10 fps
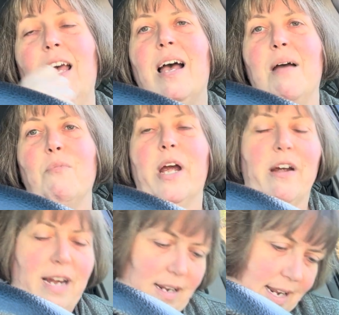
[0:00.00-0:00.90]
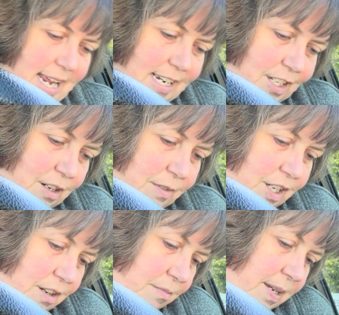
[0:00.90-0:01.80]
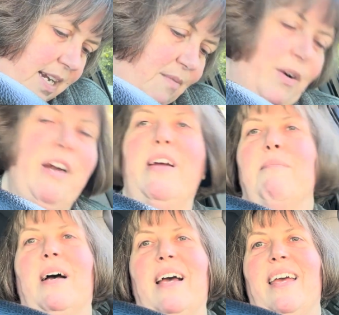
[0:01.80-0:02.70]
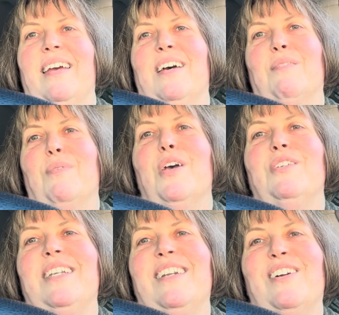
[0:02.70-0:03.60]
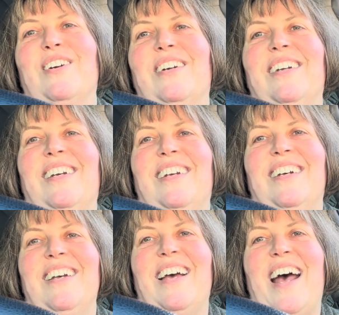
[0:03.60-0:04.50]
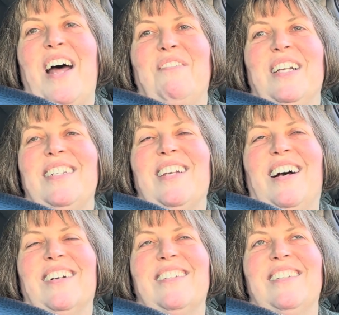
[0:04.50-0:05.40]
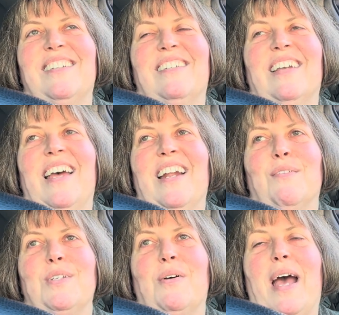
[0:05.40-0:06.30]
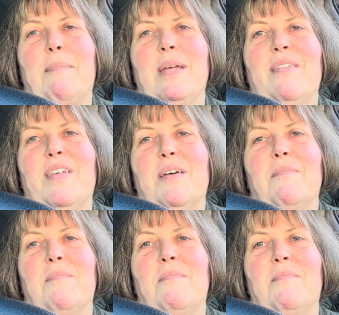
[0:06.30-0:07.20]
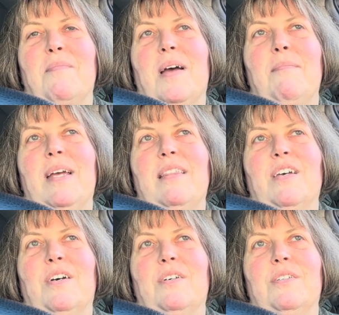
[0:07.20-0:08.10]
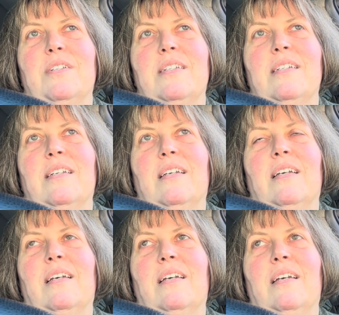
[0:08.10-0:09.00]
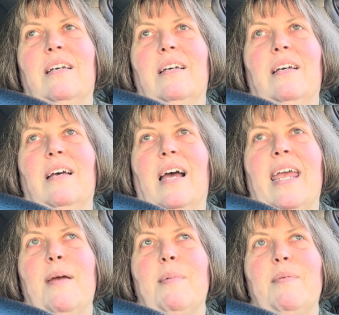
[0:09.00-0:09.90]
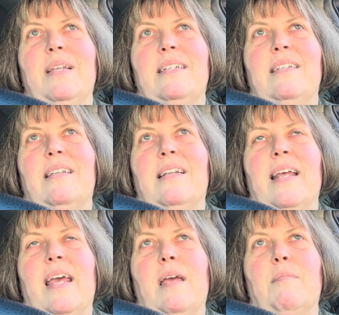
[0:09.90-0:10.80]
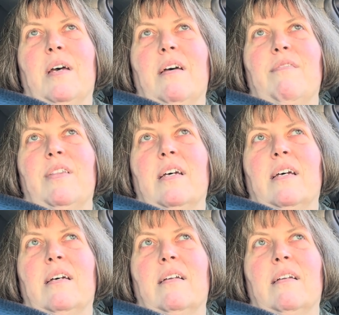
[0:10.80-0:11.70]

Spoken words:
I'm wearing, I can't show them to you, but I'm wearing my Cozy Knitter Advent socks, and I'm so happy in them. I made those, I can't remember the name of the